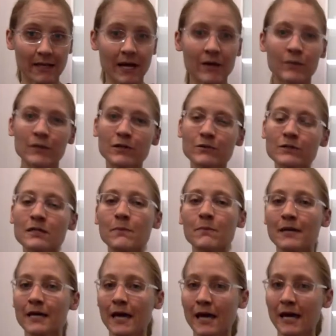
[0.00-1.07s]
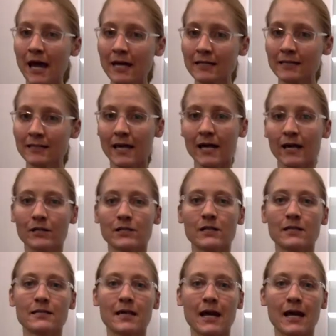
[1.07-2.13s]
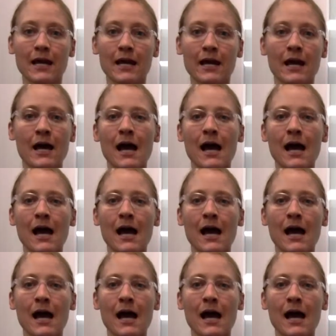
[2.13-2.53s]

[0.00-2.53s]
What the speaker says: And we use the pKa scale to say